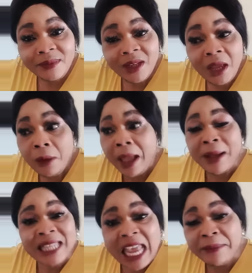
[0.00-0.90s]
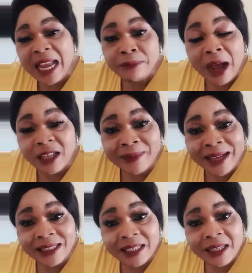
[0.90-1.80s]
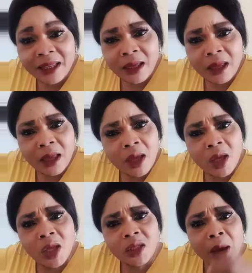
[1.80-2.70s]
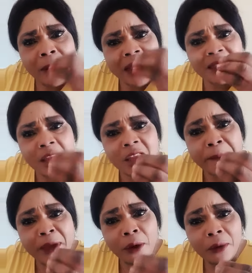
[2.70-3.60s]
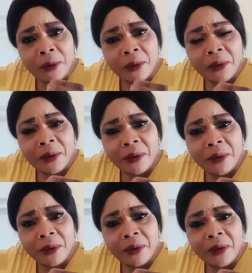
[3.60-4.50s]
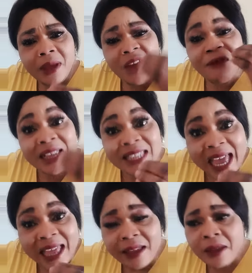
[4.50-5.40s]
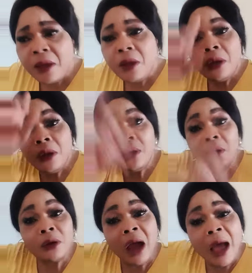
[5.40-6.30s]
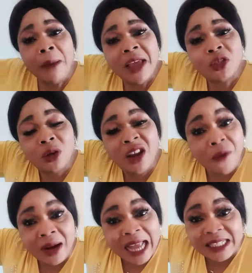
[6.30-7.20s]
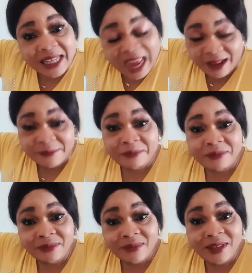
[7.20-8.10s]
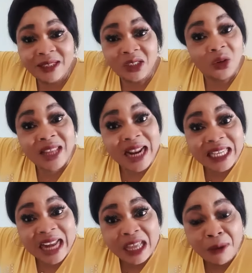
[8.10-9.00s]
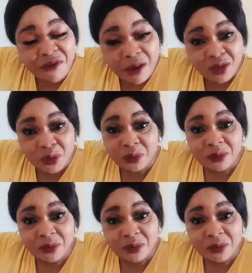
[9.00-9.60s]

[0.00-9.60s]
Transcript: Wait, what say you let my husband? So when the DPO? If I say, go meet Julie for Nigeria. Julie in Nigeria, they wait for you.